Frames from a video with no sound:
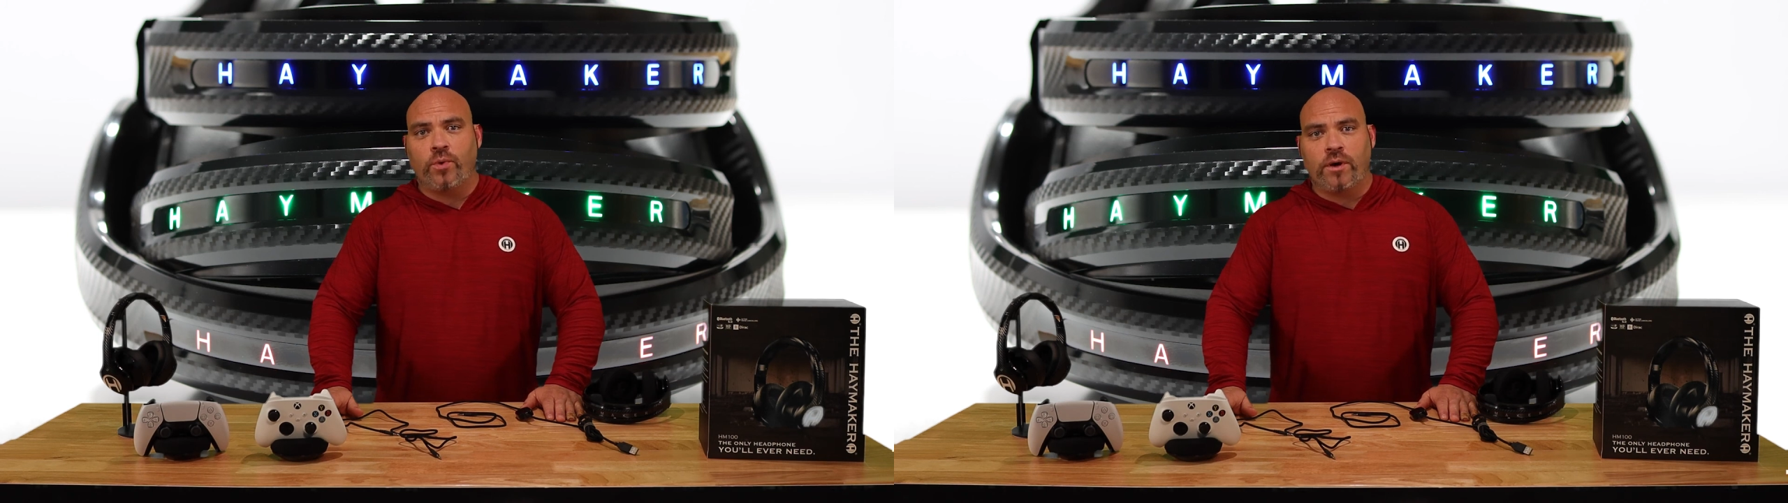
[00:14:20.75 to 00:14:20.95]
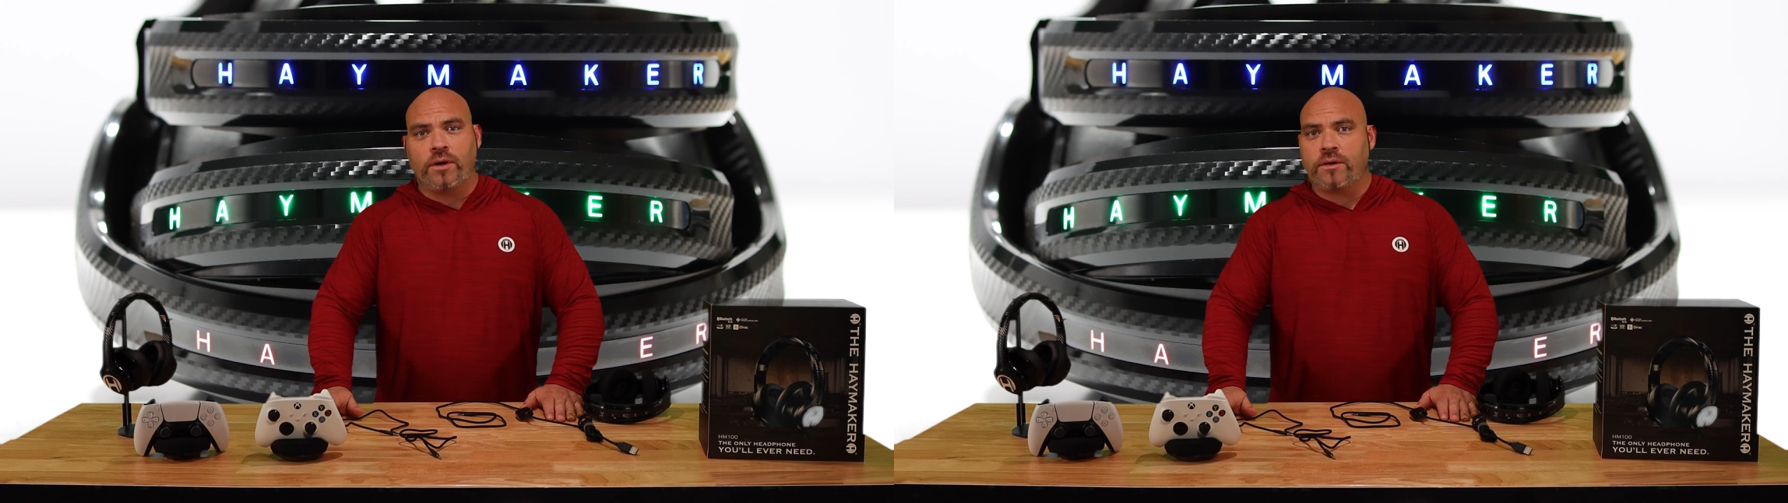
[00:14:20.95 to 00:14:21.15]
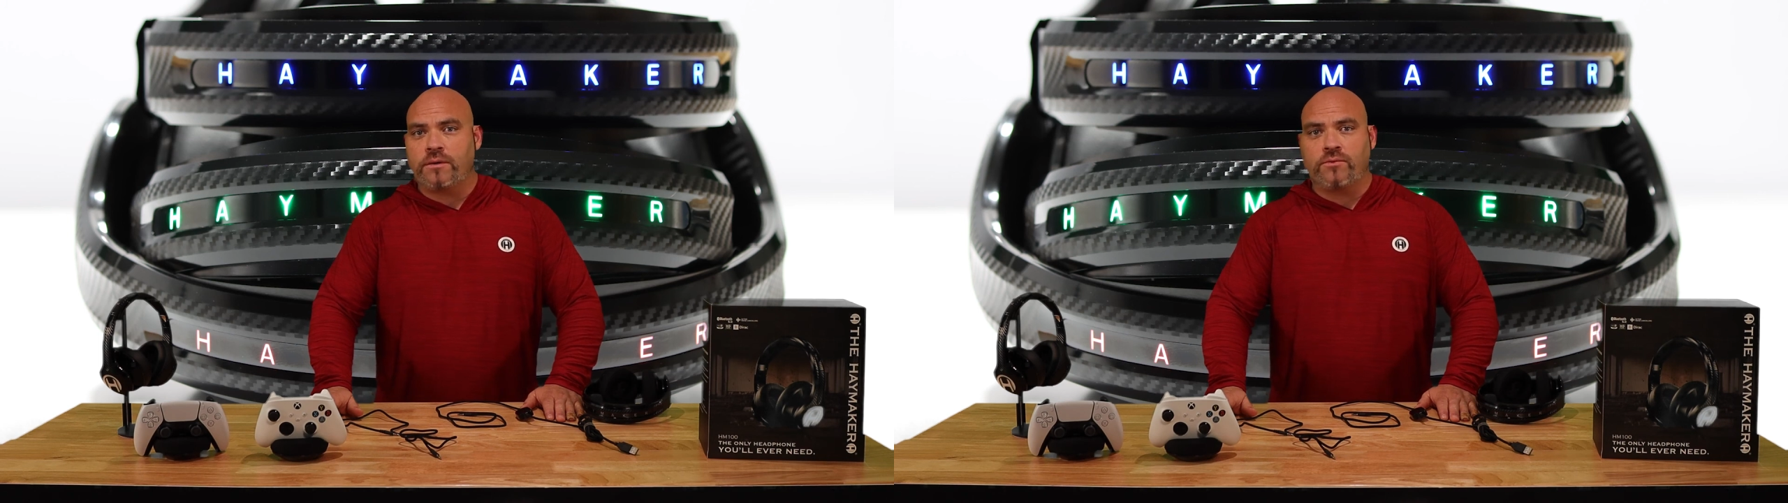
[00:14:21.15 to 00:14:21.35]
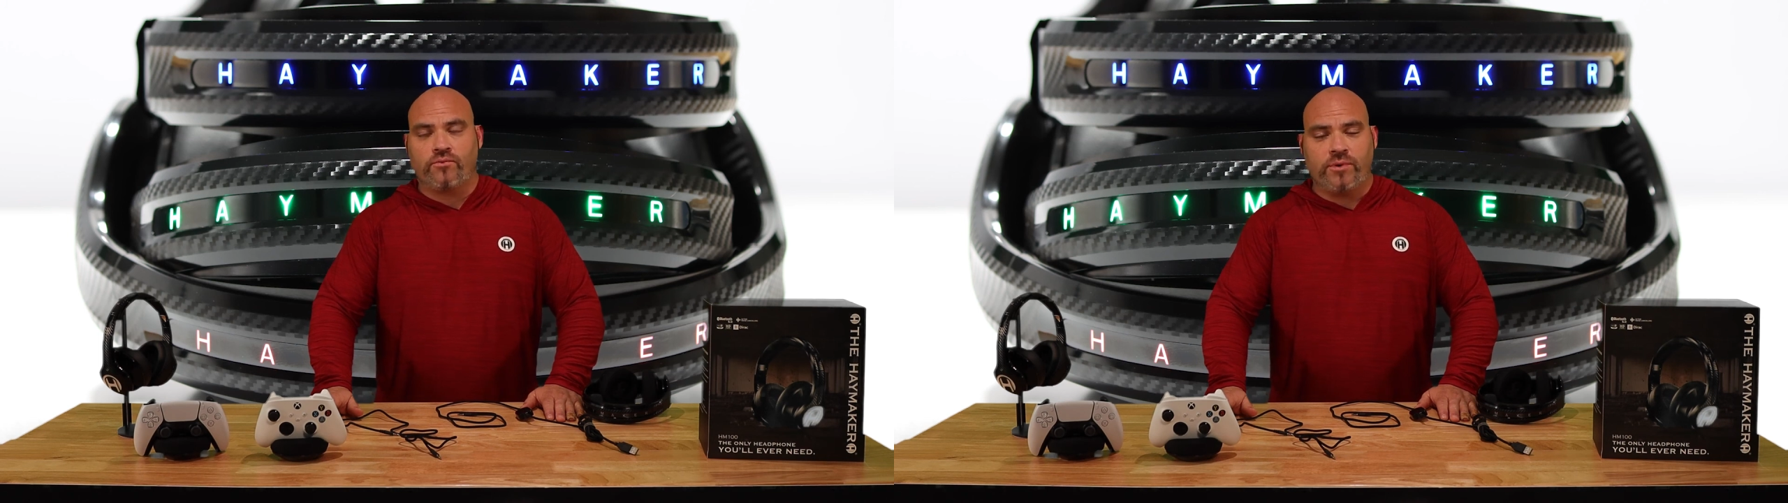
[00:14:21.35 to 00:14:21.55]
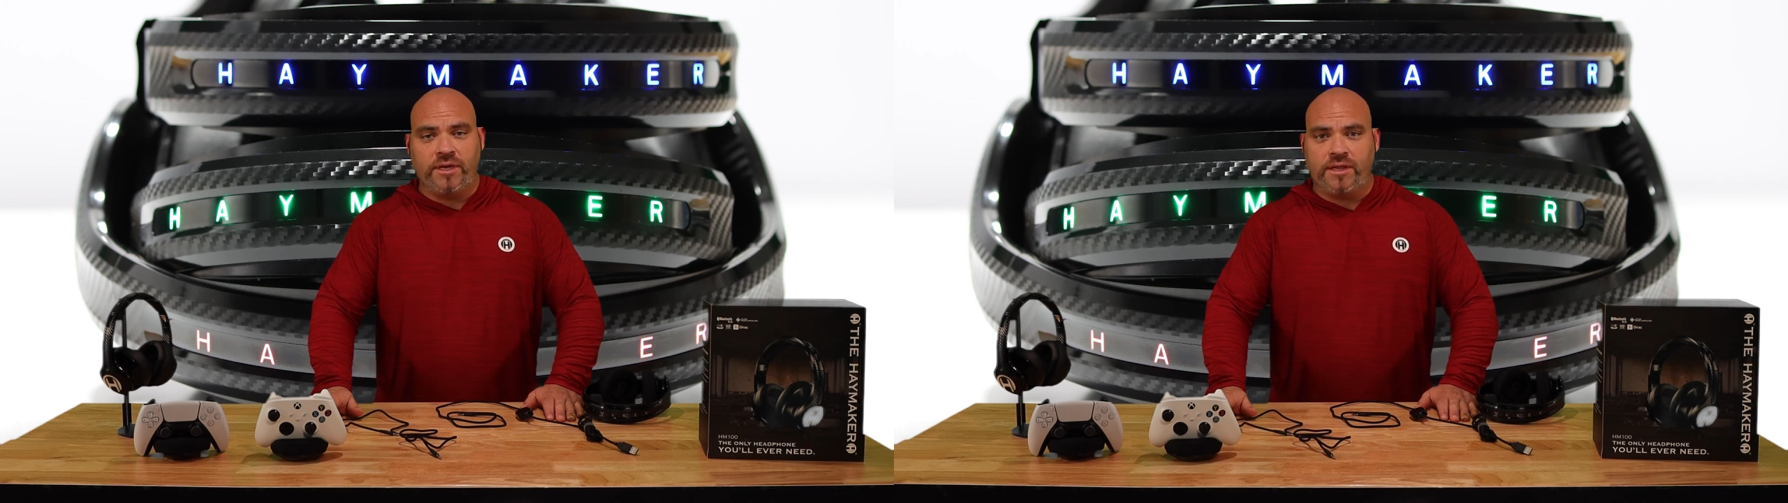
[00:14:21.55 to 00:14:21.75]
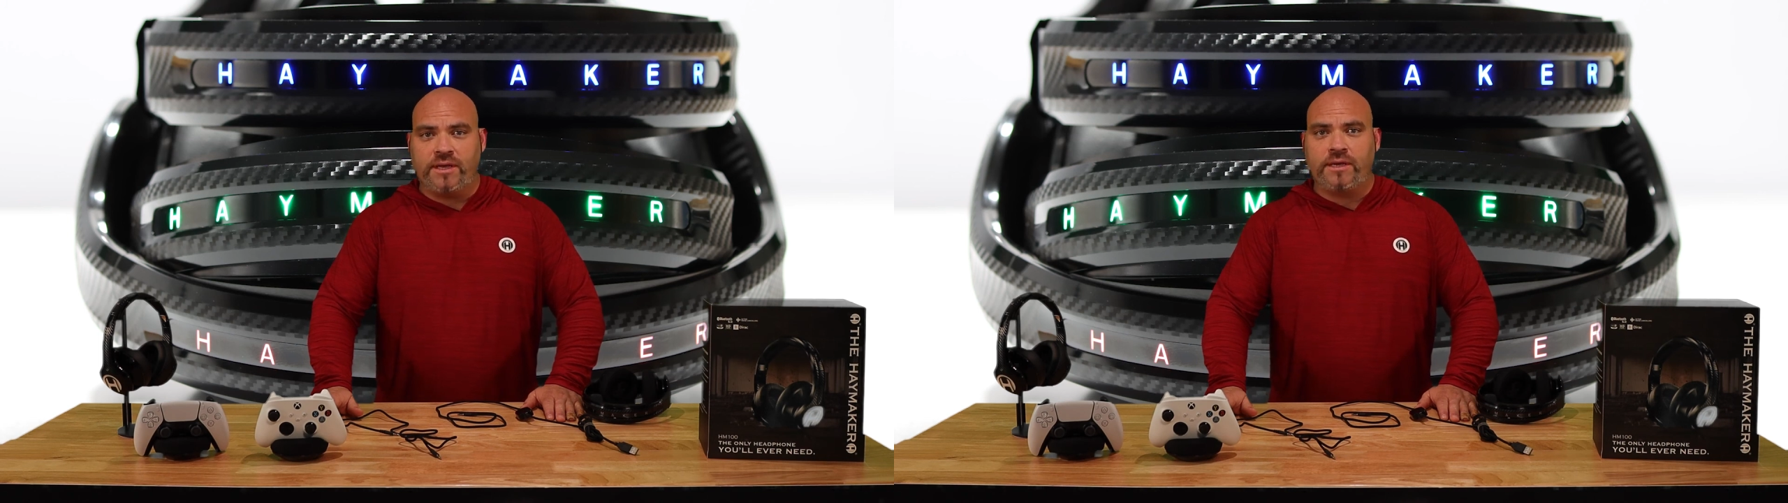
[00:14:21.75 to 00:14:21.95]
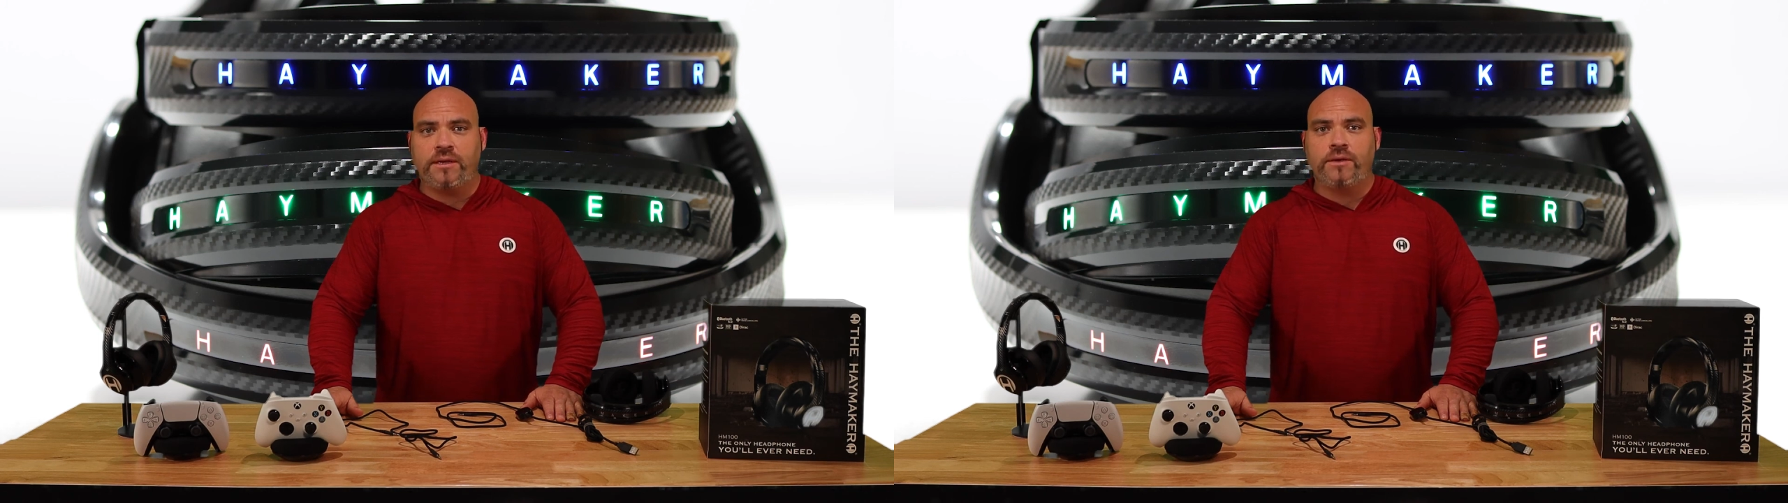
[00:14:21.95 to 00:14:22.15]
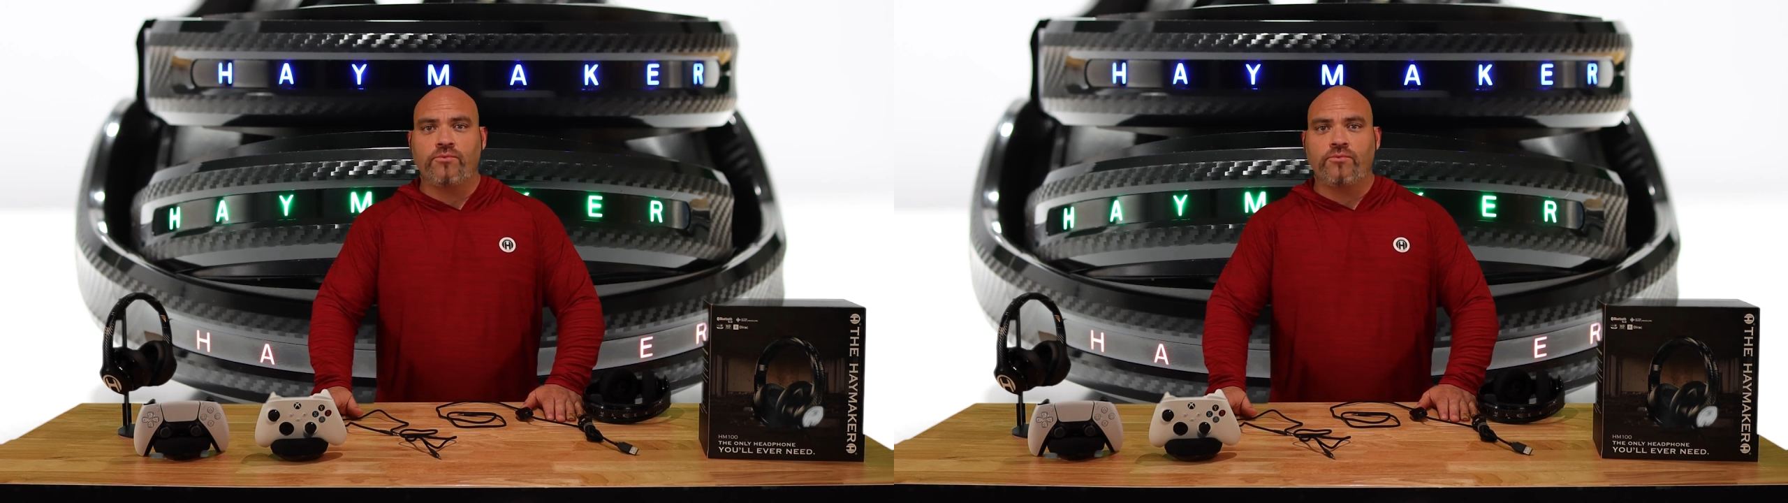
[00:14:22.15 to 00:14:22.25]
work really,